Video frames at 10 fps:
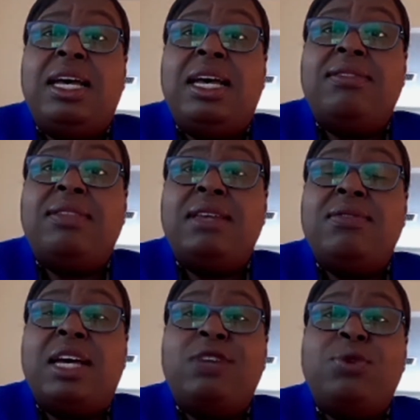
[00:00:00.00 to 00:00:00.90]
I think
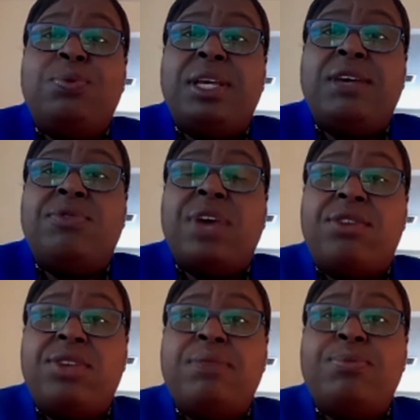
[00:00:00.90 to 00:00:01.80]
that would be a
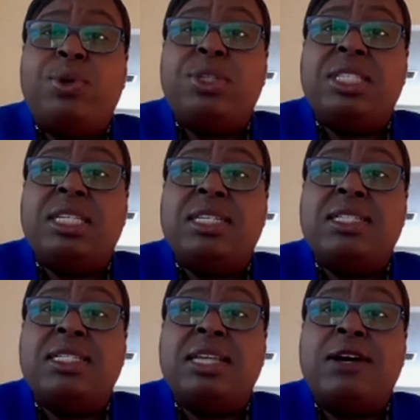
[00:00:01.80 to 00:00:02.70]
very
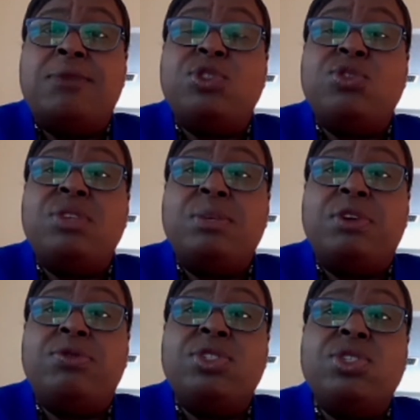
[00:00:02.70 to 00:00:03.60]
important stream
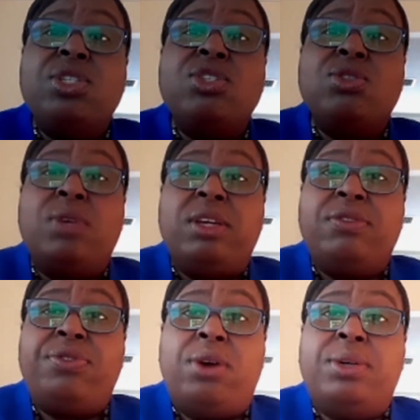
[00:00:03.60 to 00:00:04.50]
of research going
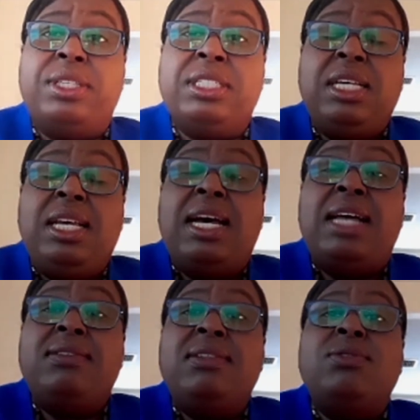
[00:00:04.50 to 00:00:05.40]
forward,
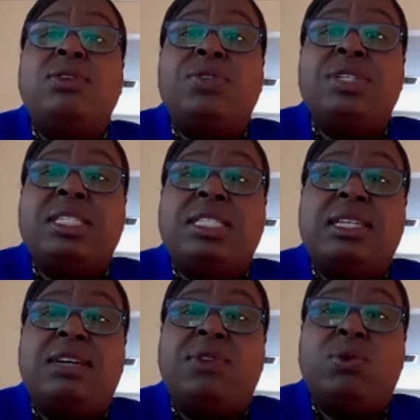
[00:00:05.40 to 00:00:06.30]
and the
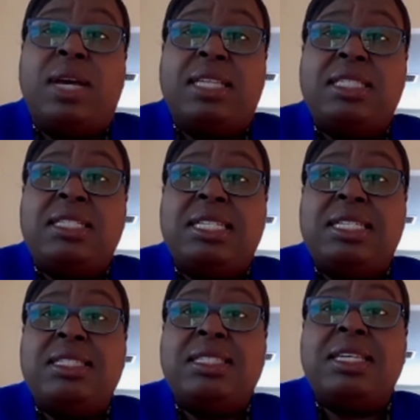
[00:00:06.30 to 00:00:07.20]
University of the West
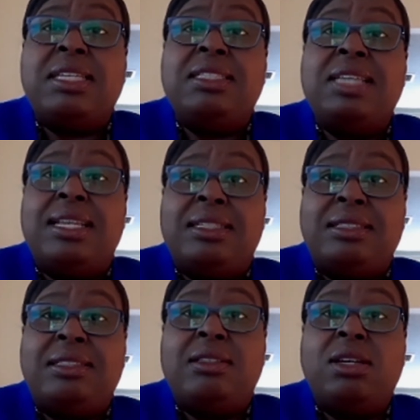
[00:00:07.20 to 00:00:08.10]
Indies
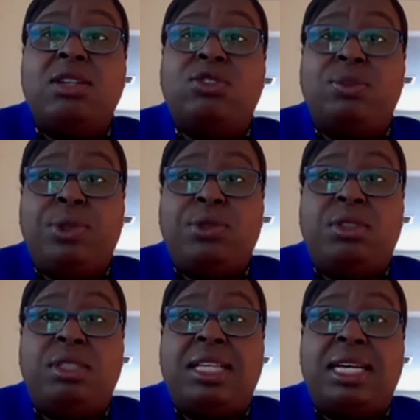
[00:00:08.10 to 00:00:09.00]
intends to contribute
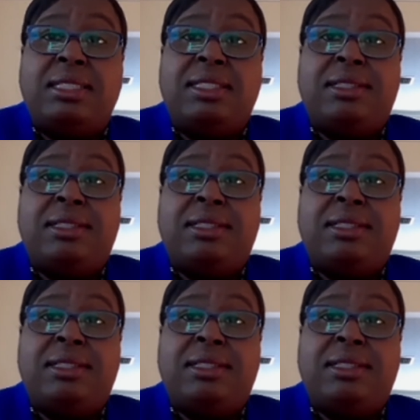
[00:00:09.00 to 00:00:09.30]
to that.